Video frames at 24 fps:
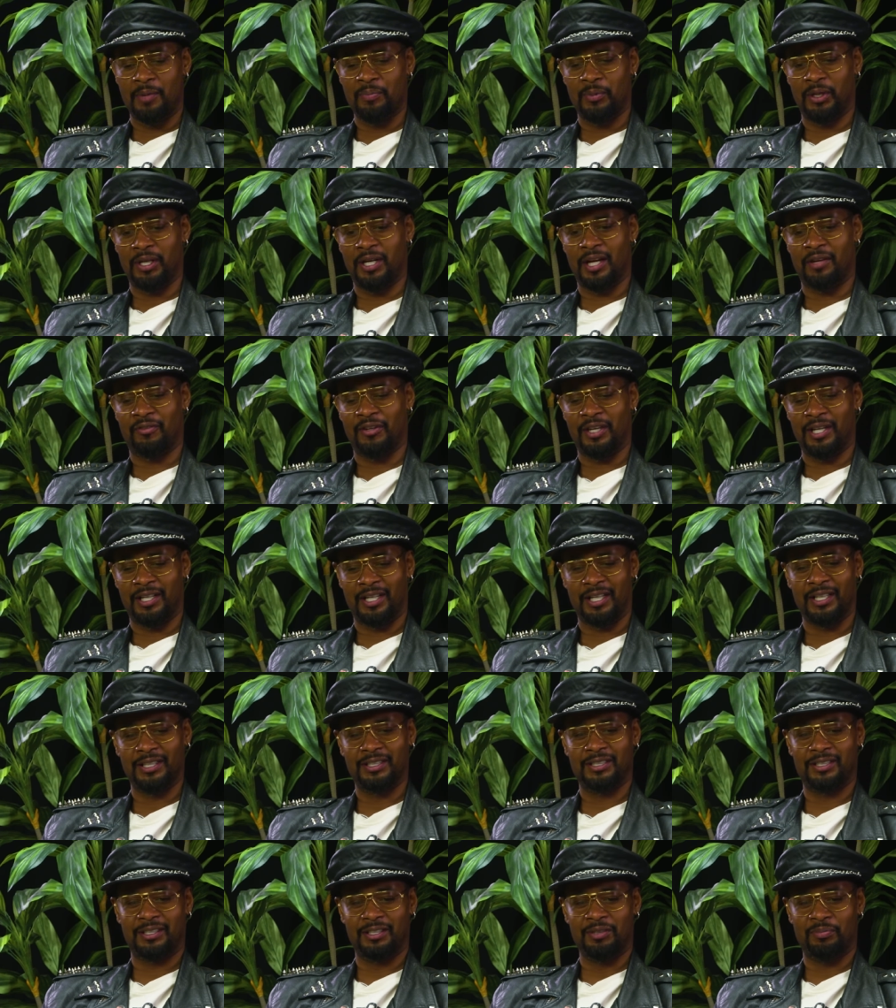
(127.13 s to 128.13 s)
I mean, I've had
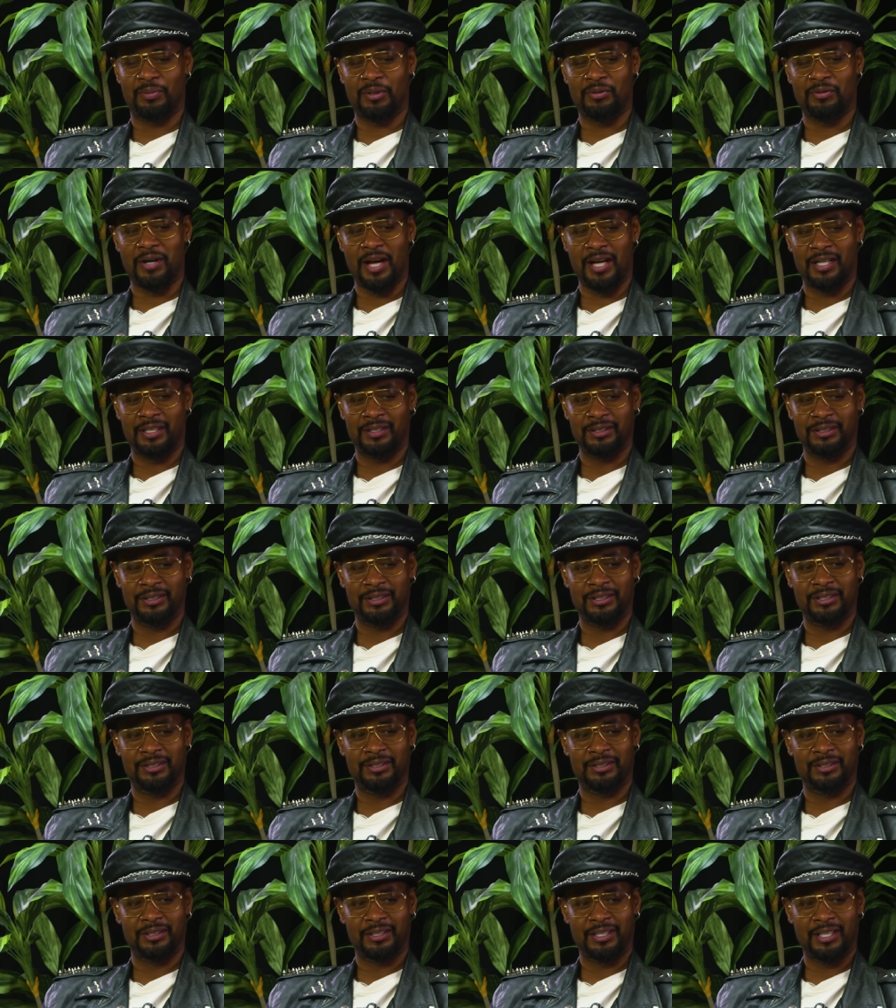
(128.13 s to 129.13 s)
like sleep
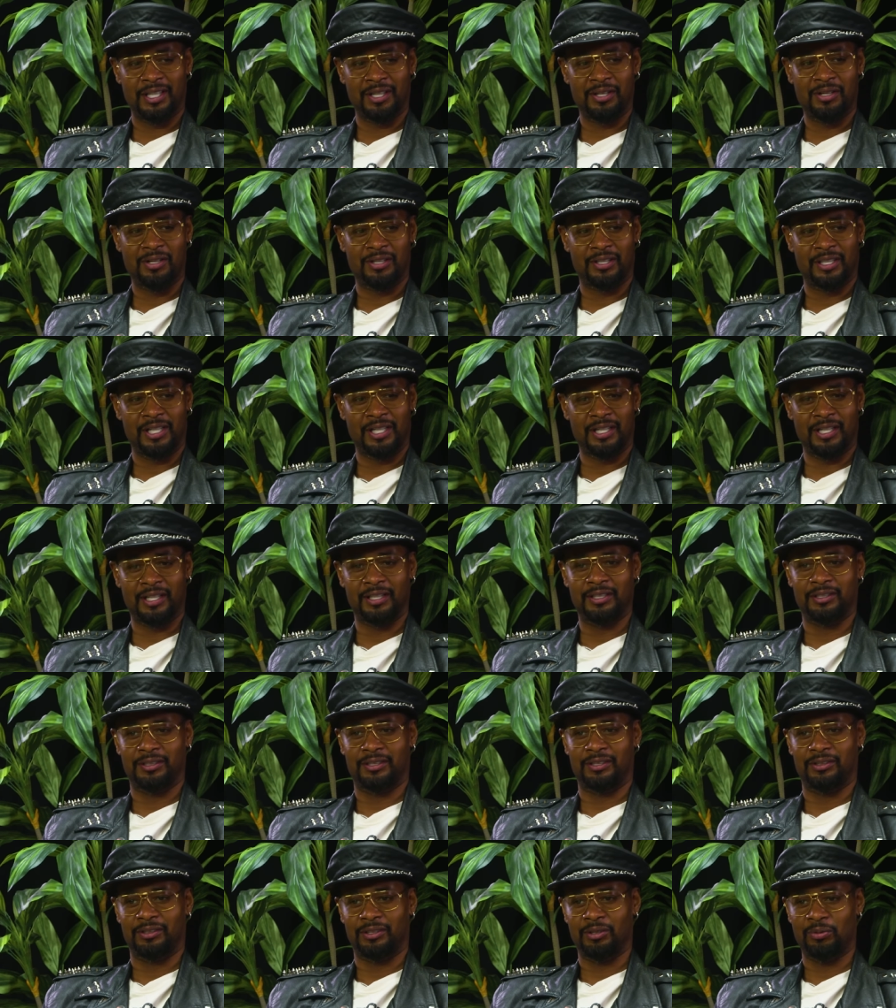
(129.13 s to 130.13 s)
paralysis, and they call that
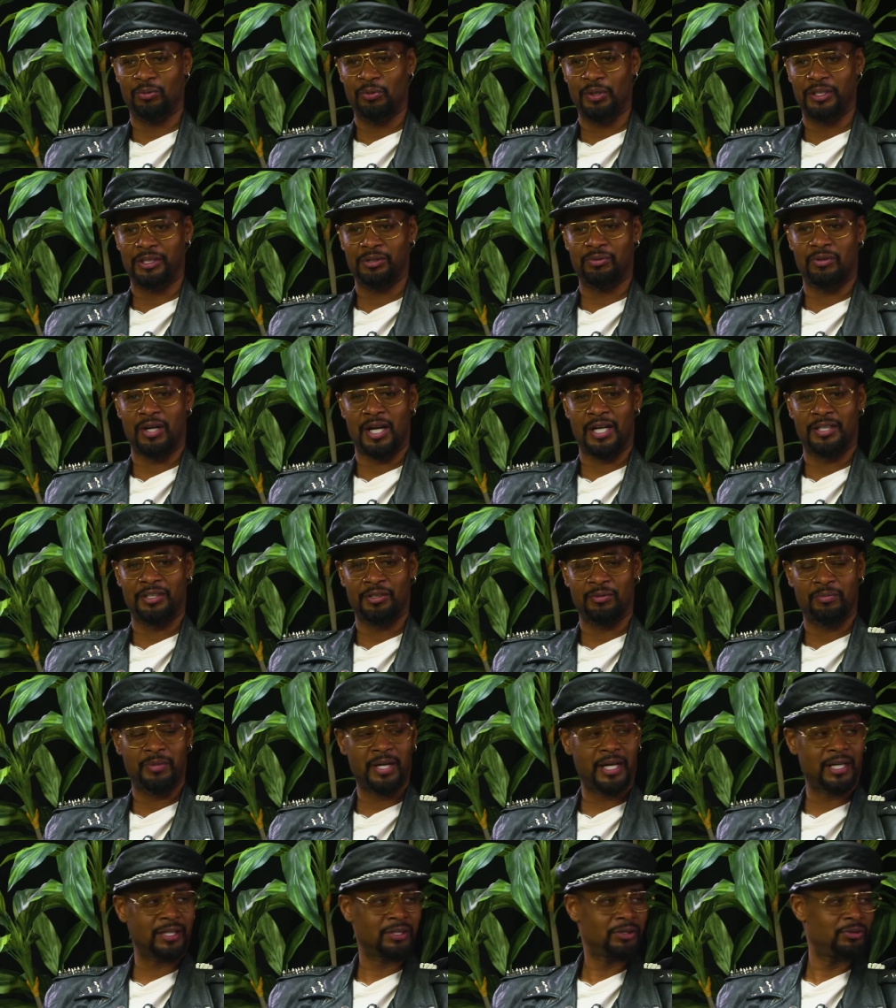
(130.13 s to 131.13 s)
like the witch riding your
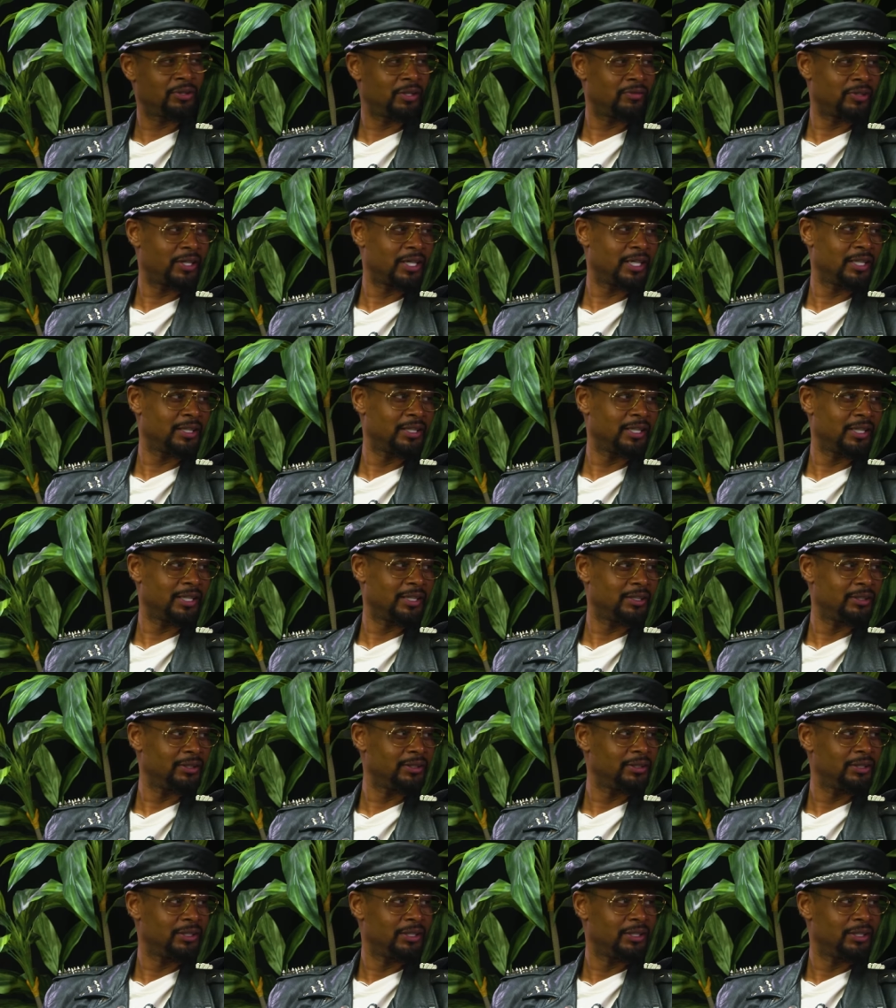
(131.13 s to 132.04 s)
back. You ever had that?